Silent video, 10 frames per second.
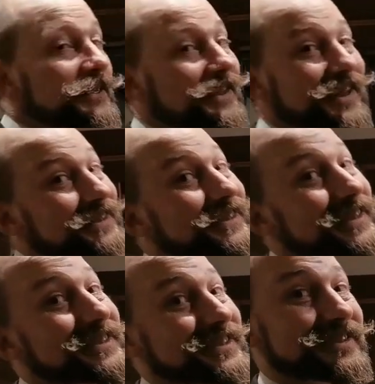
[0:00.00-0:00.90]
And that
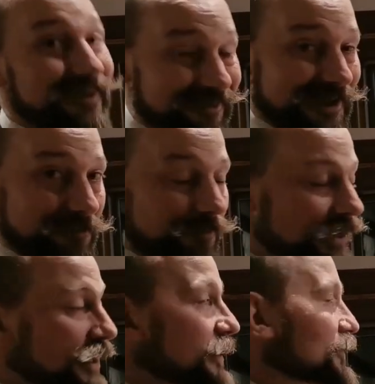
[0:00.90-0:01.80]
takes time.
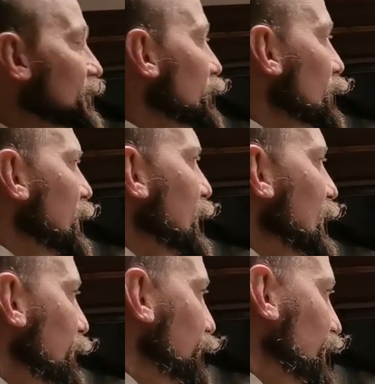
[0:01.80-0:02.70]
So
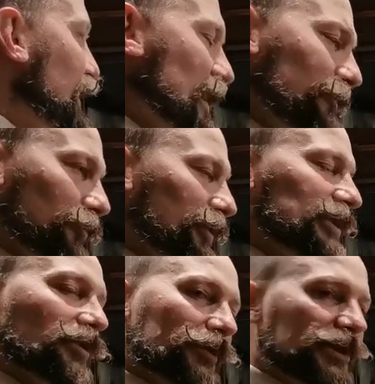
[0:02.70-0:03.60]
if the cavalry
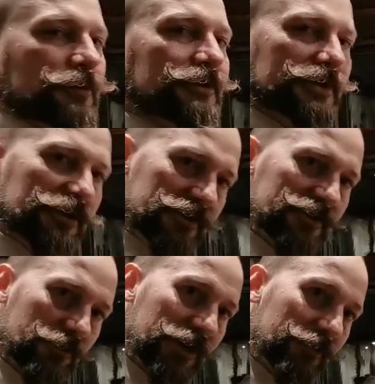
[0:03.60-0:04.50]
is only 20
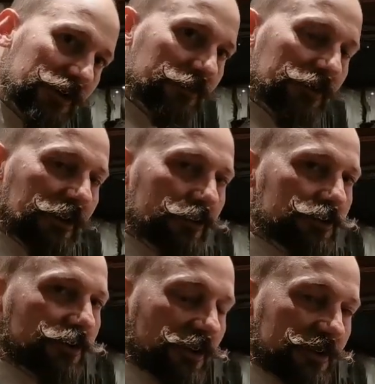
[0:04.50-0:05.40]
yards away when you
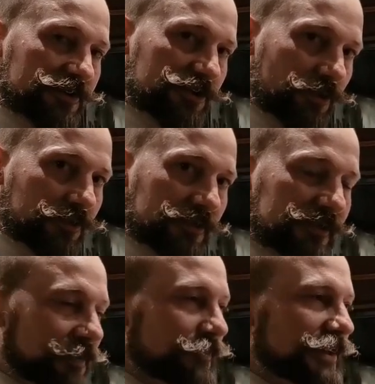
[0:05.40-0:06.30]
lose your last shot,
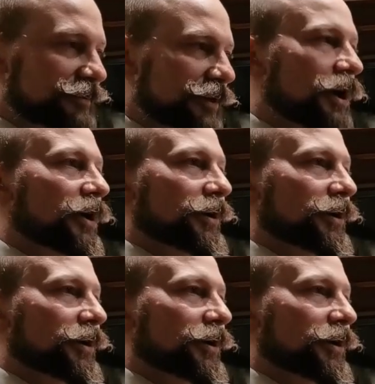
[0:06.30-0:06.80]
that means